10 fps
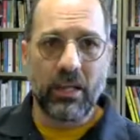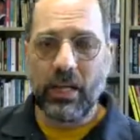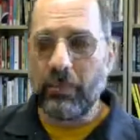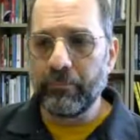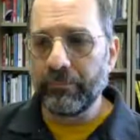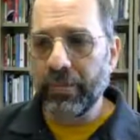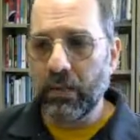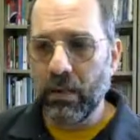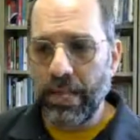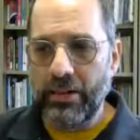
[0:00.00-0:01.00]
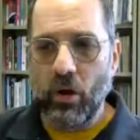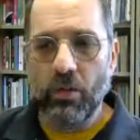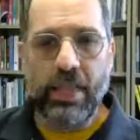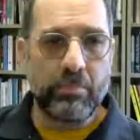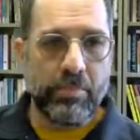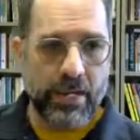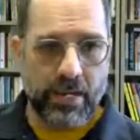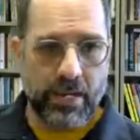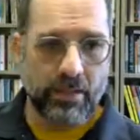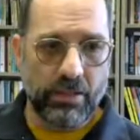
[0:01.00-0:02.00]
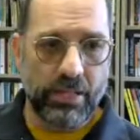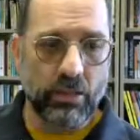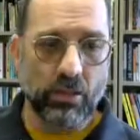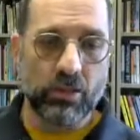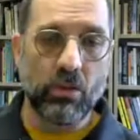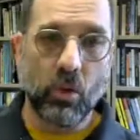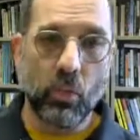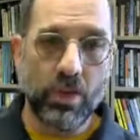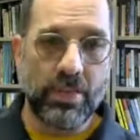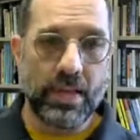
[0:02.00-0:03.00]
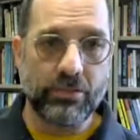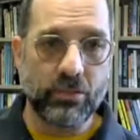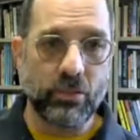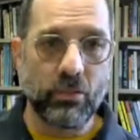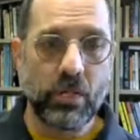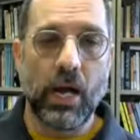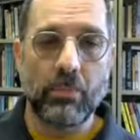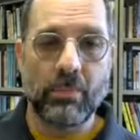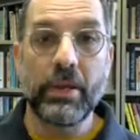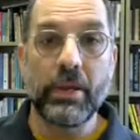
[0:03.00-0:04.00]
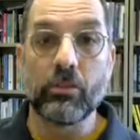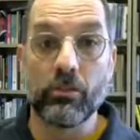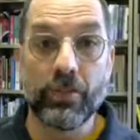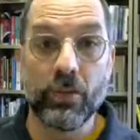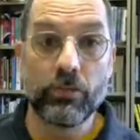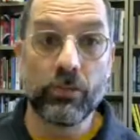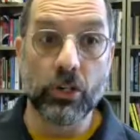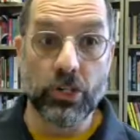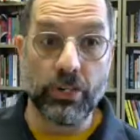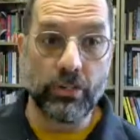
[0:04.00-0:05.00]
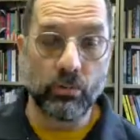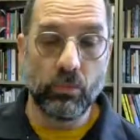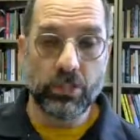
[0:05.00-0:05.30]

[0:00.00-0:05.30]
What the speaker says: and all that metadata that goes along with that to the peer-reviewed version,